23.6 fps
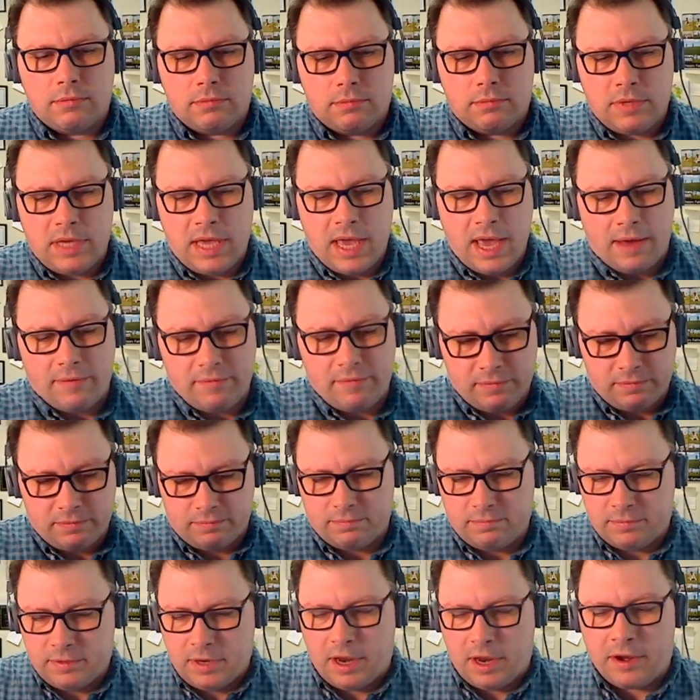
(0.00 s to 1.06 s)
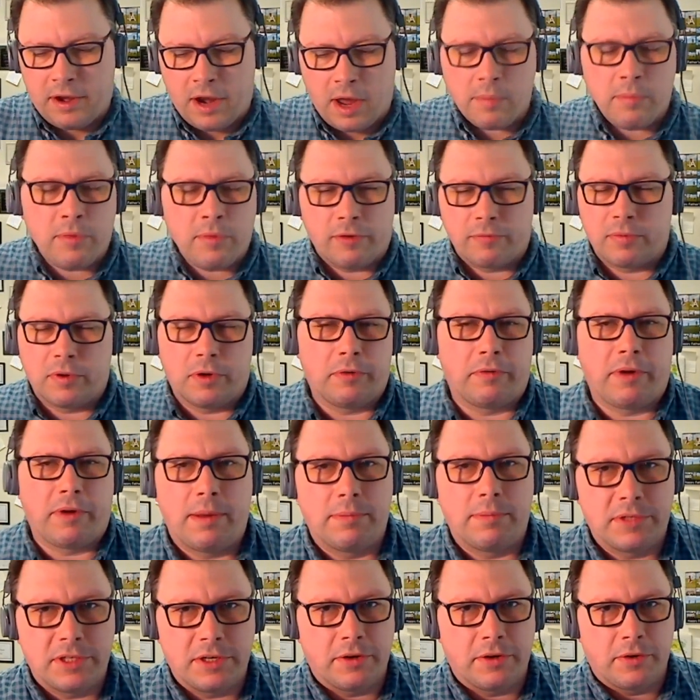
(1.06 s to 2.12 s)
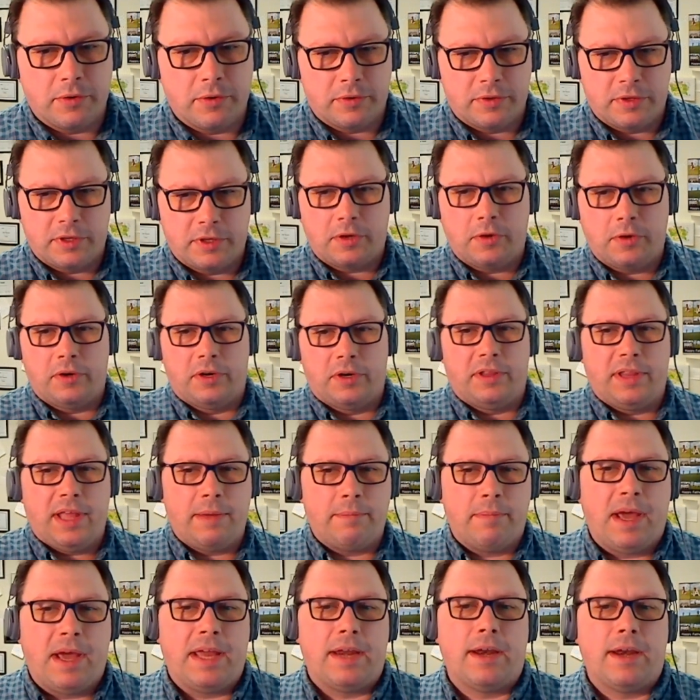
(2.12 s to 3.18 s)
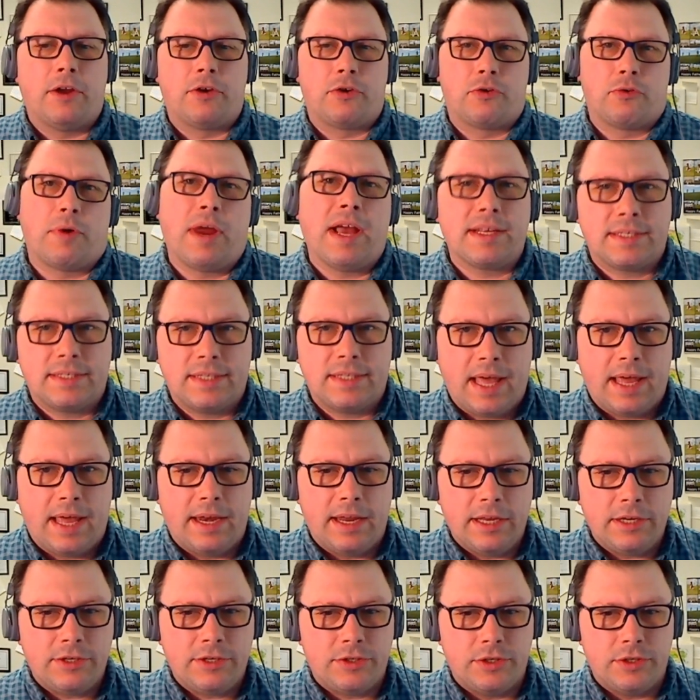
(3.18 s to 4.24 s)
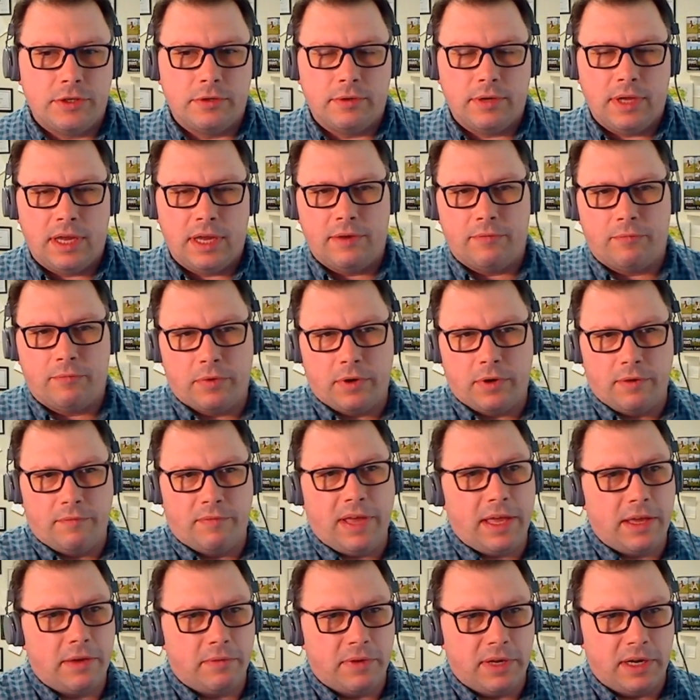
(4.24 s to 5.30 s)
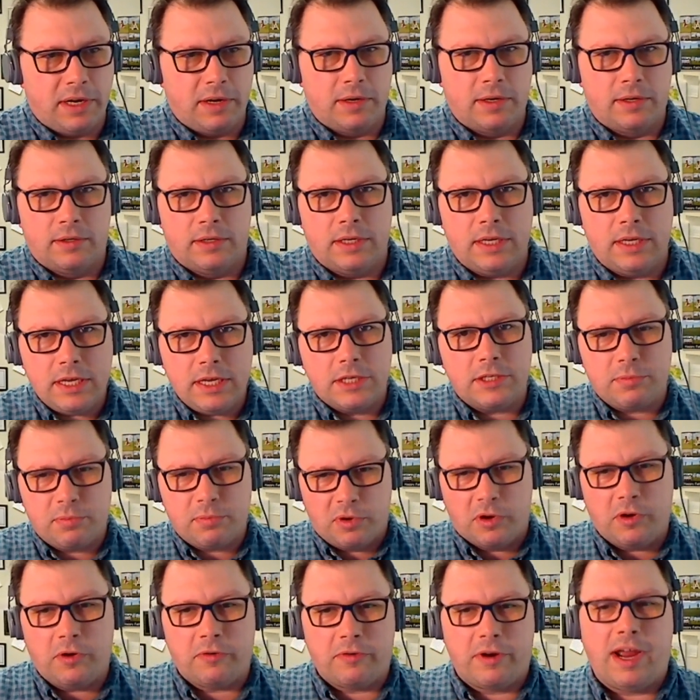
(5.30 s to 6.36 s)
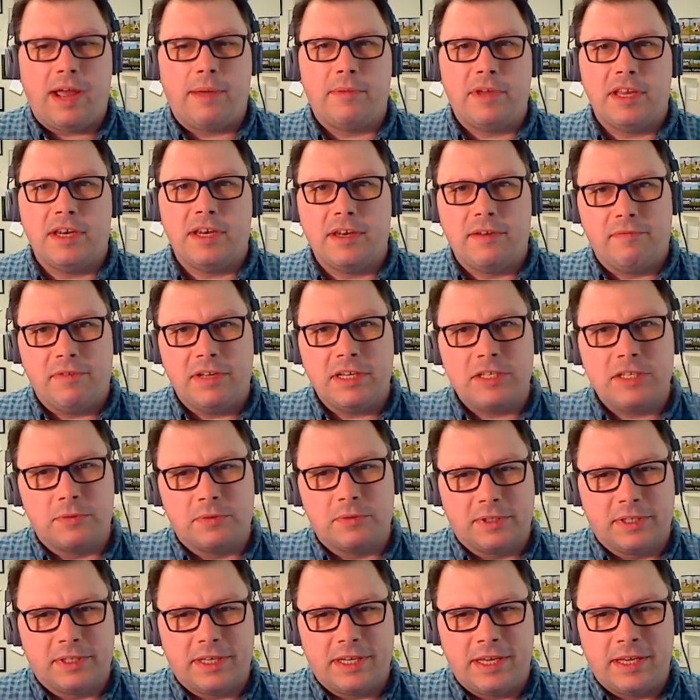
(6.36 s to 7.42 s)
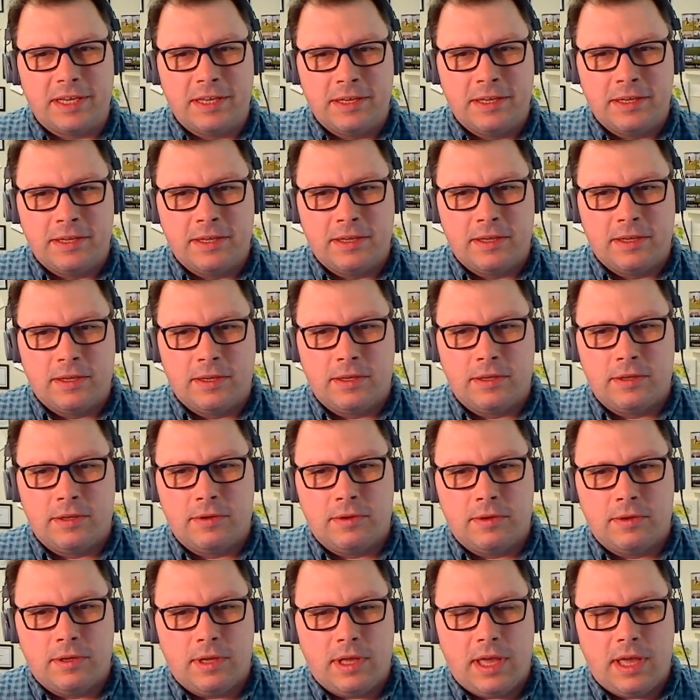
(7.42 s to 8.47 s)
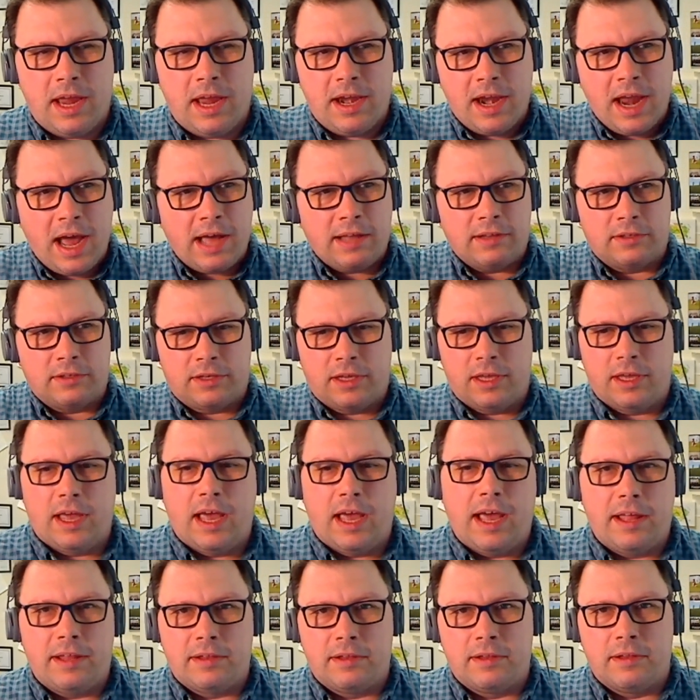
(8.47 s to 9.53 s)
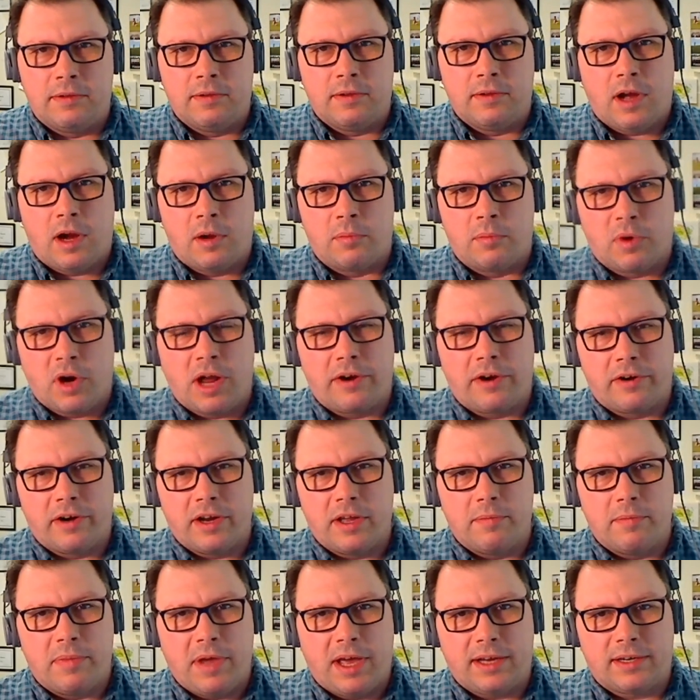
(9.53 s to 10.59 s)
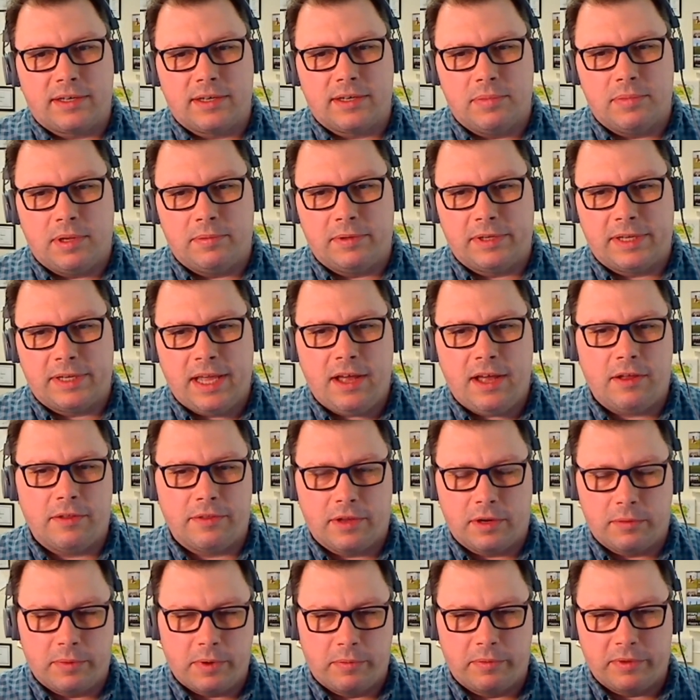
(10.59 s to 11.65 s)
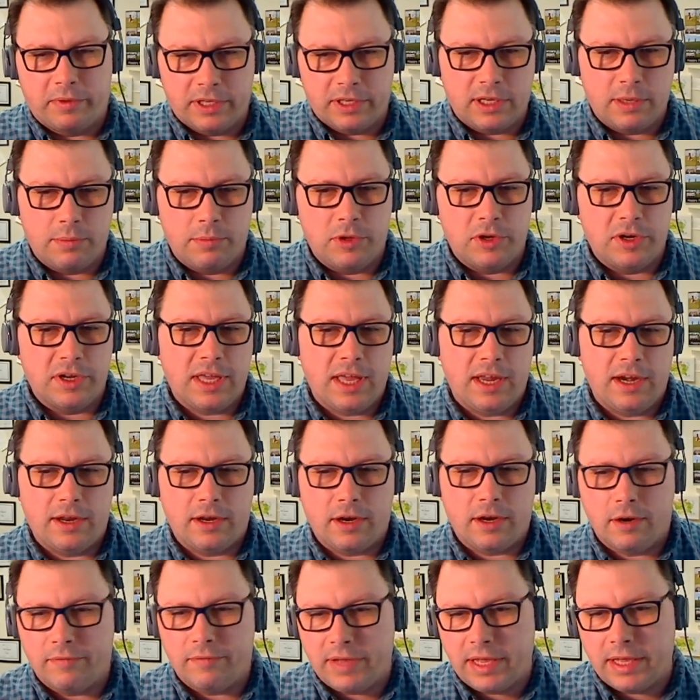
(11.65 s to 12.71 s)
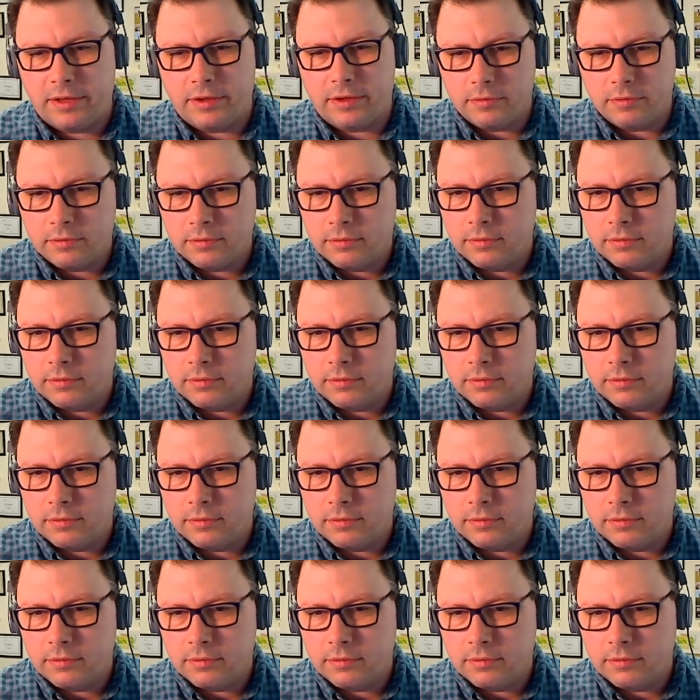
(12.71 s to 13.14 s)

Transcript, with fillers: We have a number of programs here in North Dakota that might address that issue. And if we're evaluating each program individually and not looking at our broader impact on public health, are we really communicating our value?